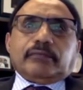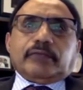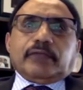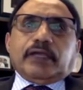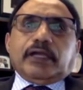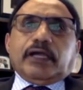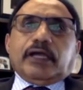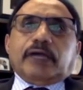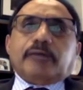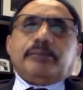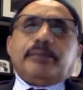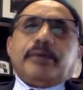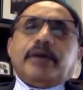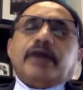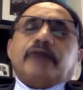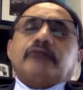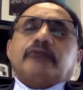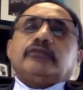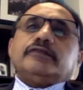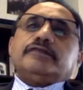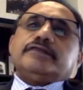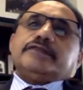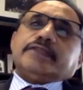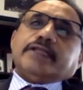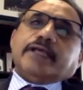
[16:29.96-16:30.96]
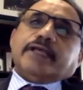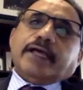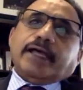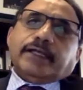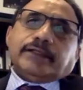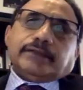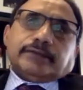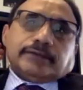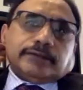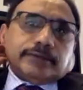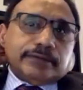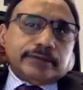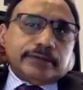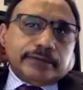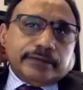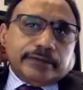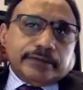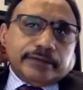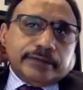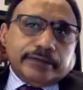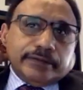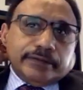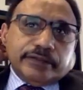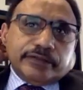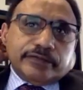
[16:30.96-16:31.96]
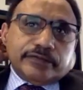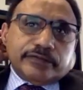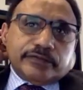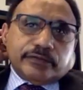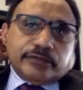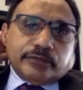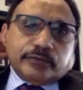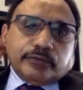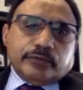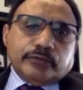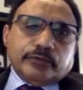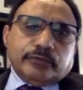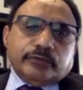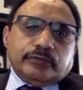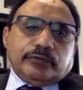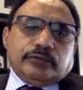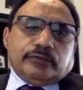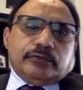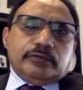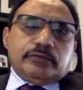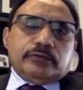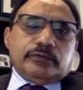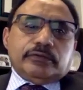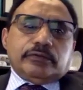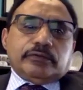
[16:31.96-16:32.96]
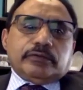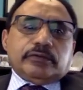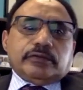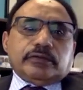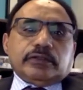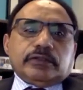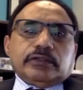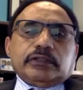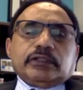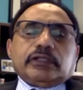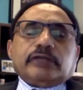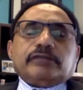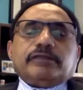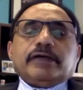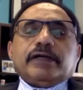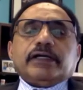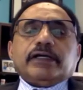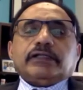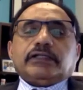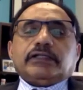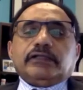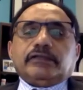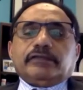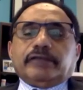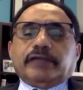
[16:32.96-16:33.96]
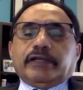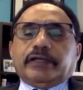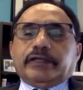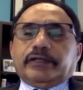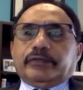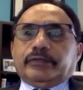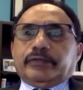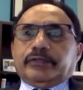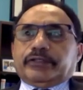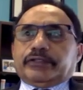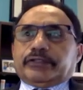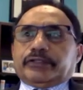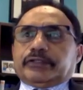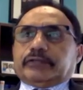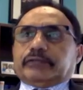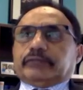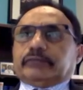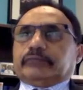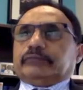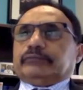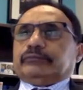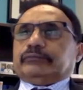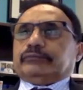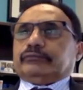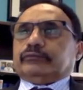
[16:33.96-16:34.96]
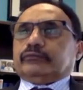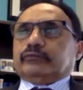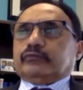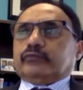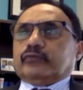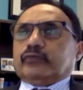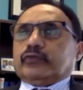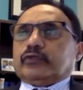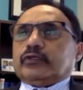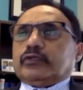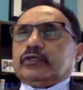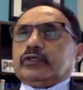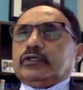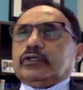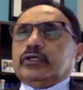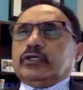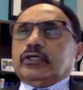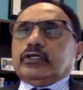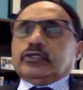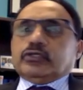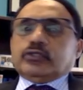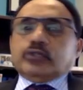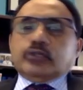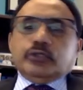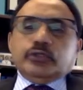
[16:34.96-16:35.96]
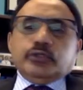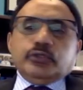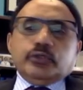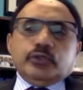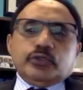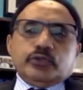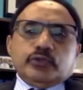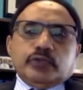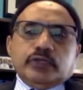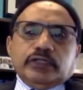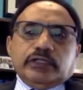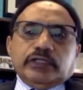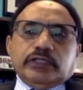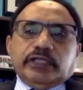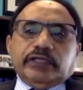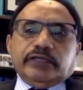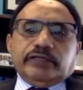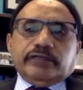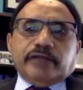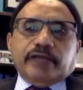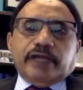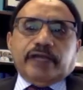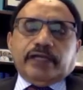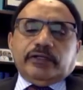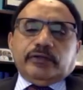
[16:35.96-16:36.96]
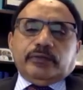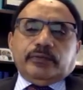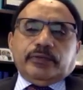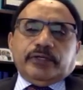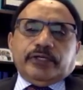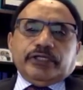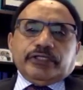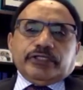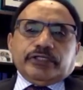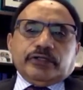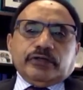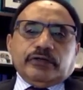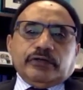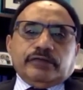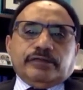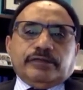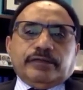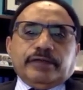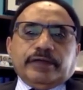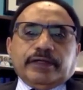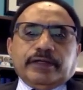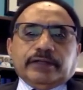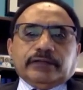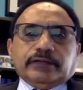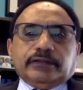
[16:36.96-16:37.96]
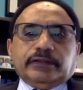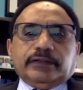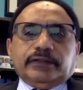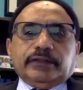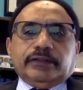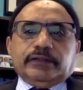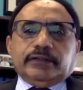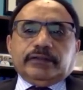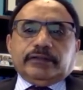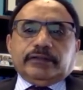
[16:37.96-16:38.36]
And part of that is through the faculty evaluation. So usually the evaluation of faculty